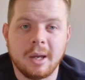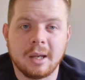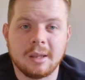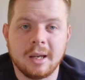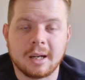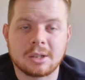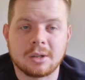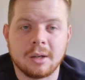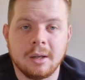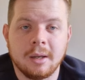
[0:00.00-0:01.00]
paying the
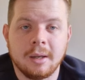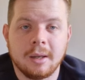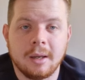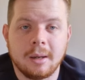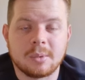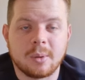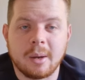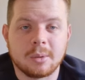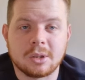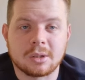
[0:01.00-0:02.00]
extra. Um, so I
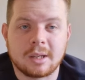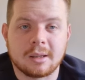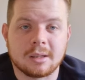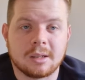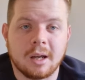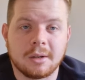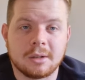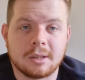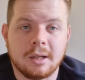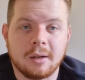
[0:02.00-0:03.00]
would just get the
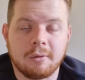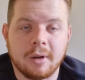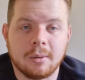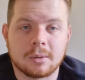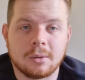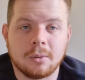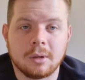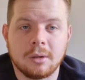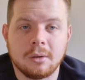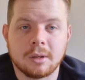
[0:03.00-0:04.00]
standard seat if I was
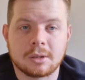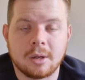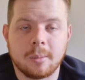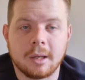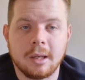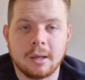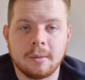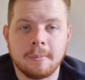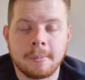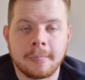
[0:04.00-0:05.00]
going to do this trip
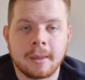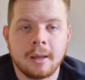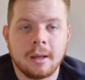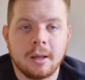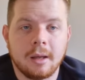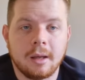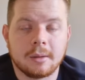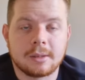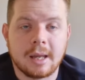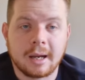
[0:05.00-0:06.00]
again. Uh,
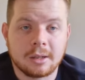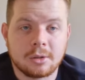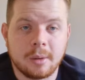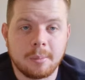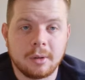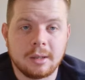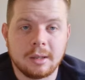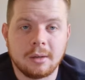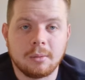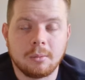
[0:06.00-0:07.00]
second trip we
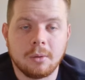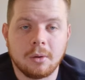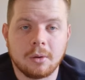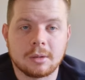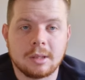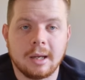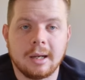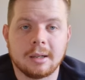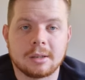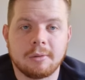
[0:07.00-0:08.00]
did was the island